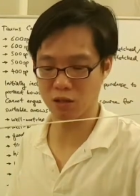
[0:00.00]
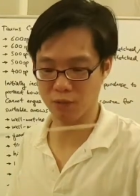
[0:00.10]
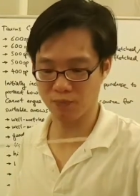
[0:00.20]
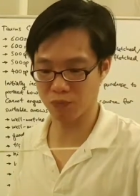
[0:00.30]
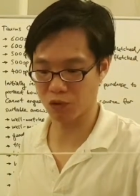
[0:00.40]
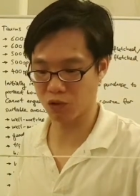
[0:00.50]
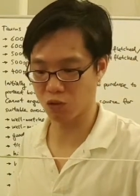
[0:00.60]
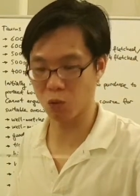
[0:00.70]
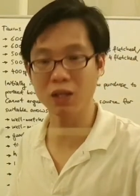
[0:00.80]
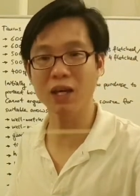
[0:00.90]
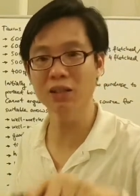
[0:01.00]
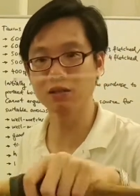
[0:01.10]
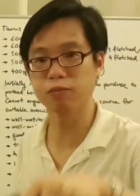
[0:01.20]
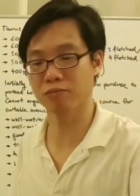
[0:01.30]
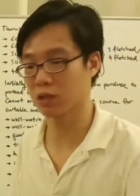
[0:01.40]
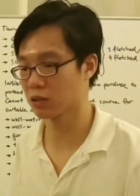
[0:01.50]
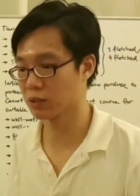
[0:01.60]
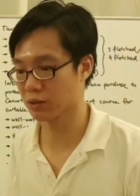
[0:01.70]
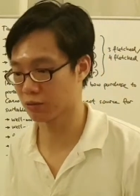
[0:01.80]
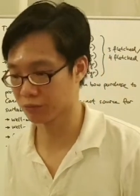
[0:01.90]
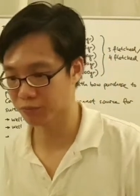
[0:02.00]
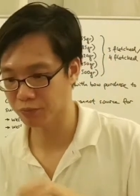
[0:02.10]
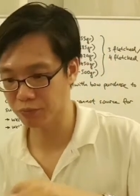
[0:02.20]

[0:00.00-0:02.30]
um, 2018 until now.